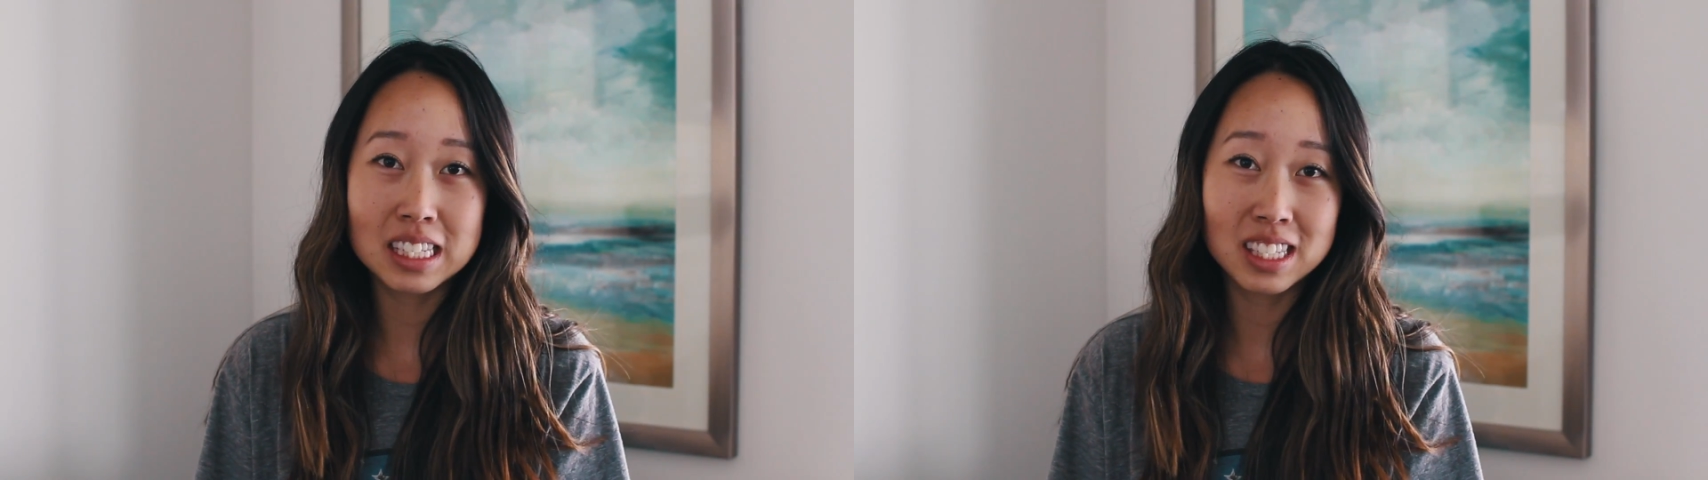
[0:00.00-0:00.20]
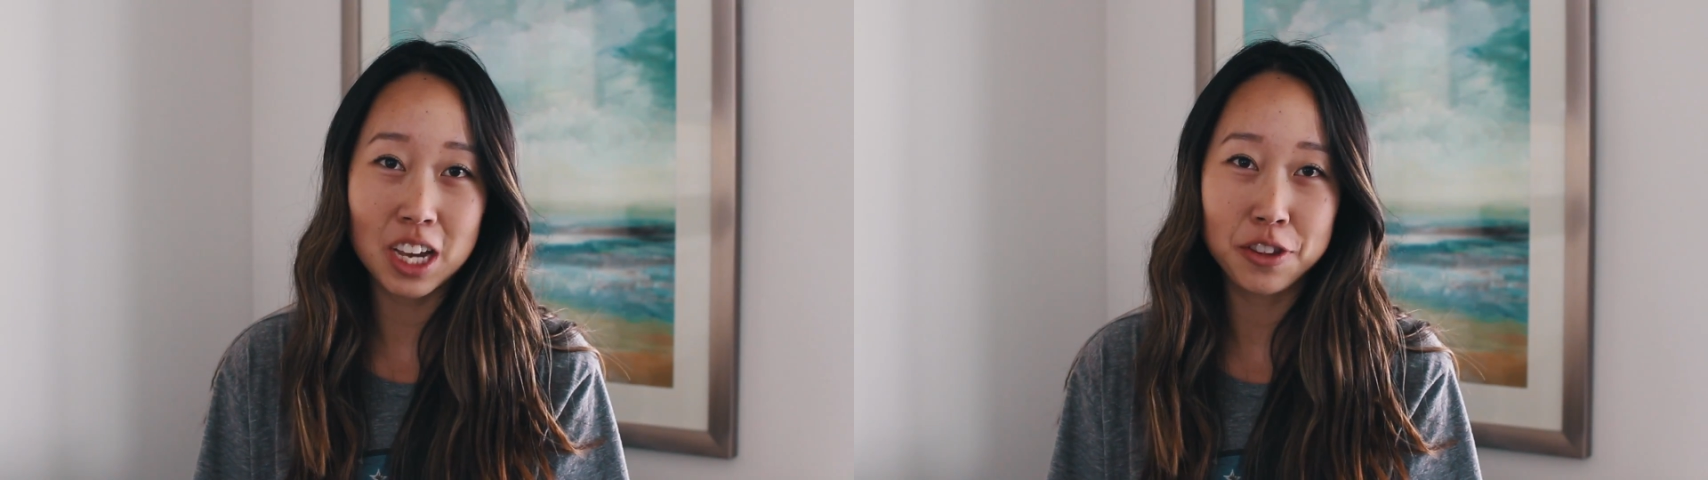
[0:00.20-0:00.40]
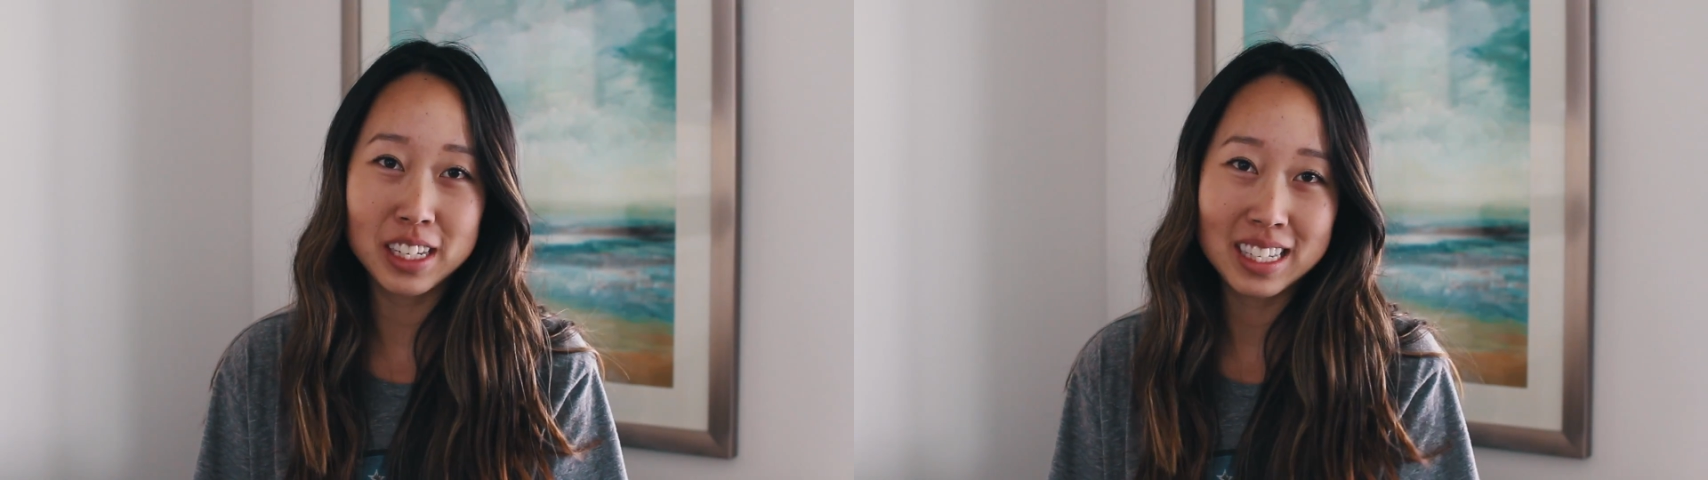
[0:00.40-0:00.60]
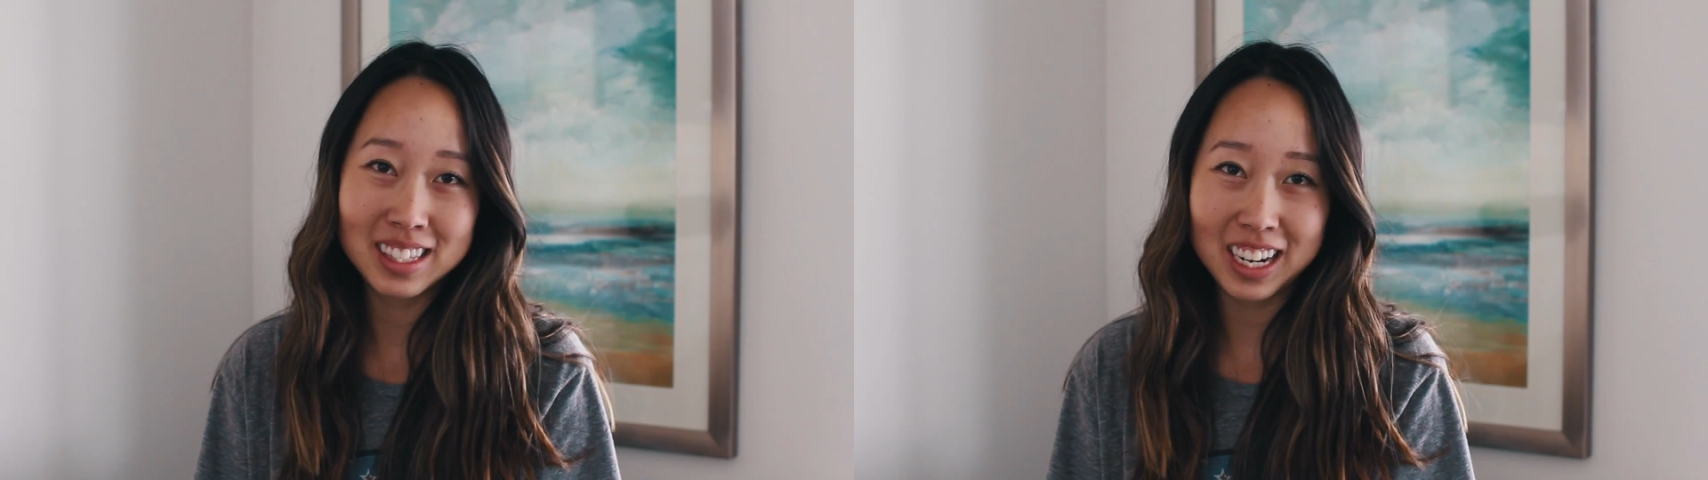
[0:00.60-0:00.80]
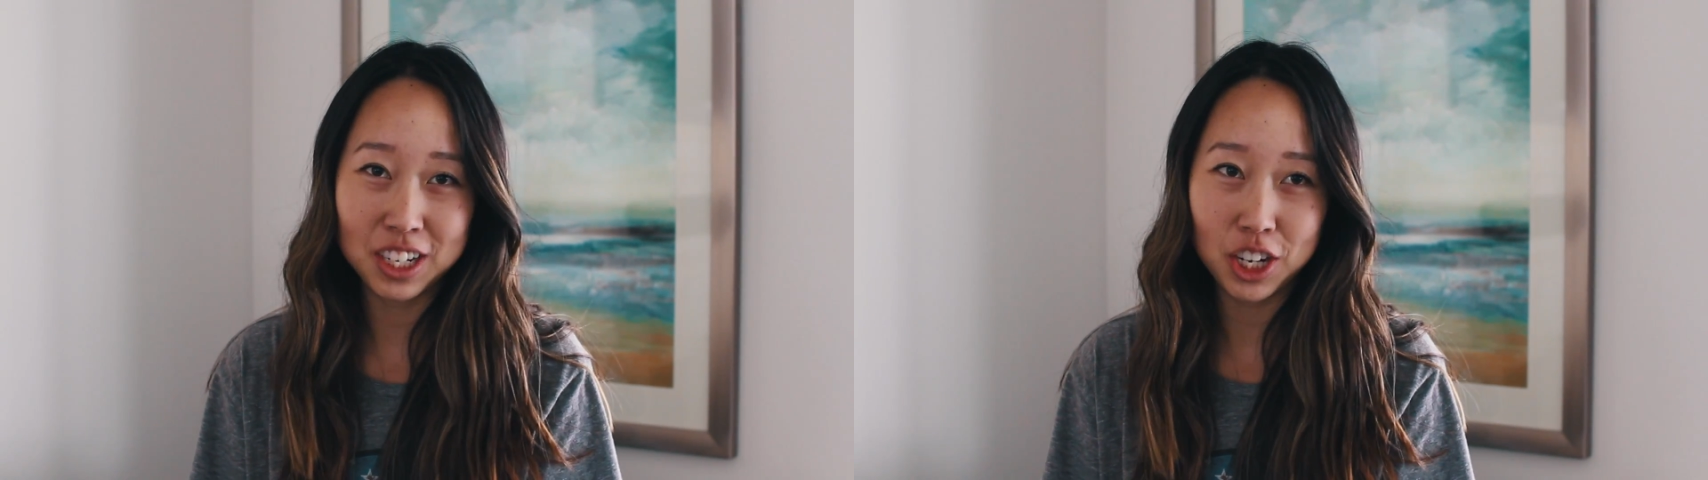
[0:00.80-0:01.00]
to Southeast
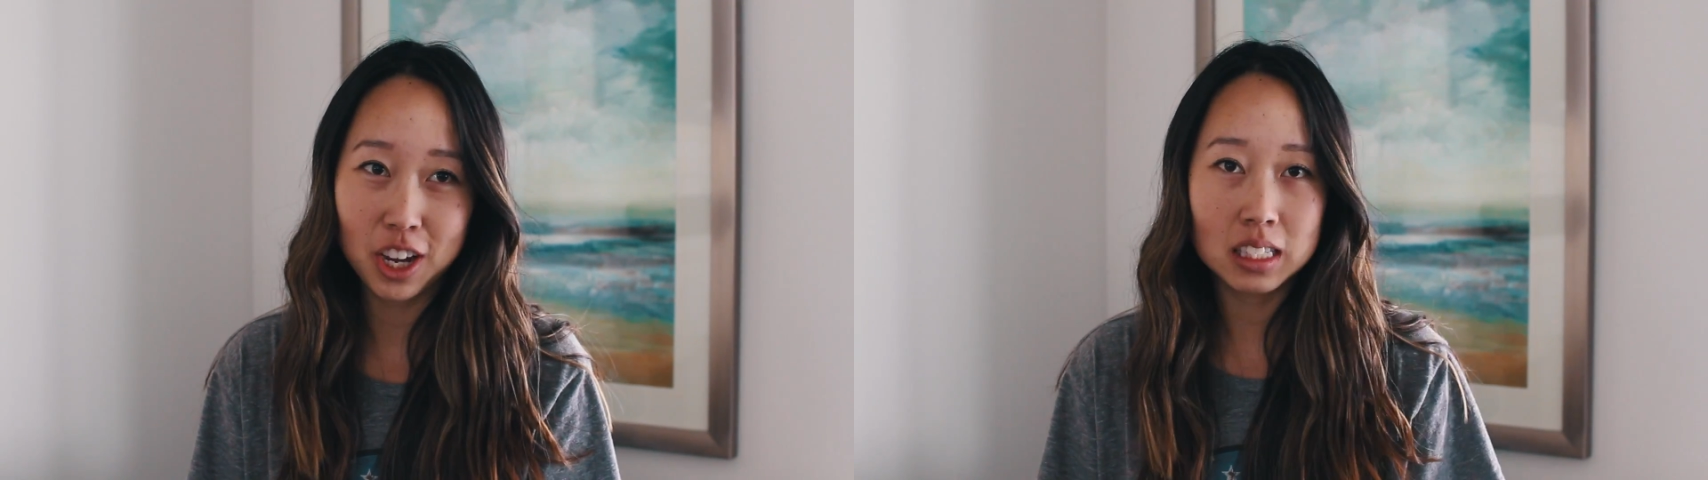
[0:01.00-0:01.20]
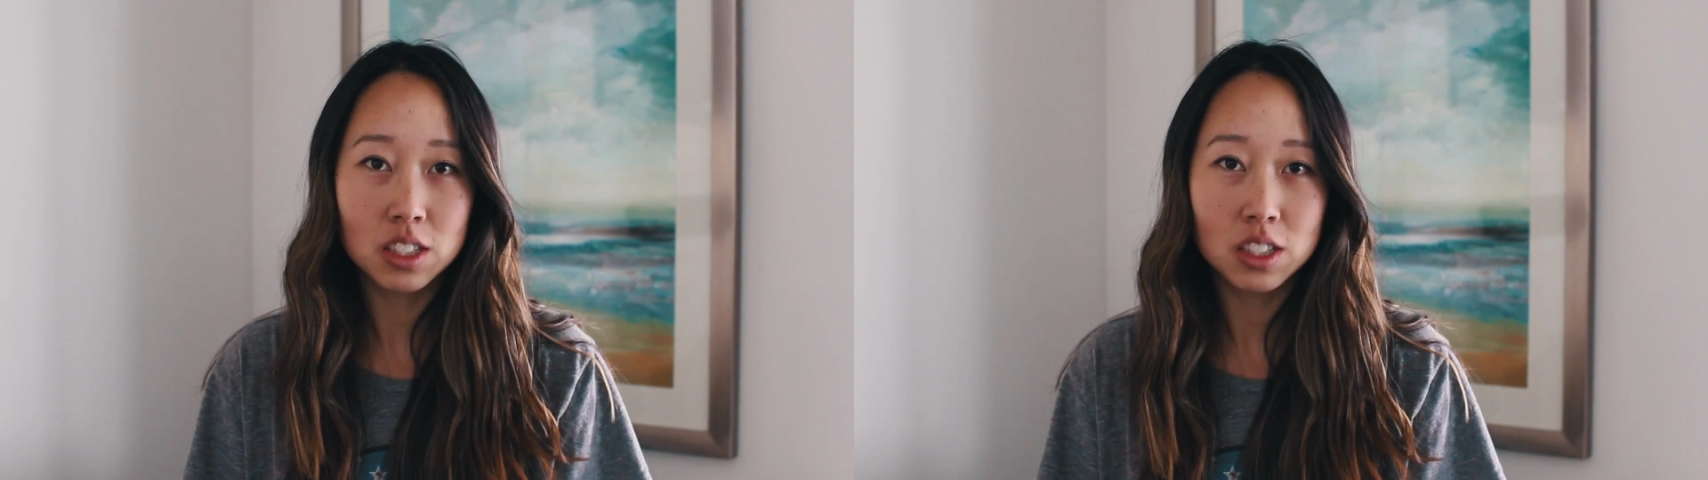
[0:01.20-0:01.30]
Asia.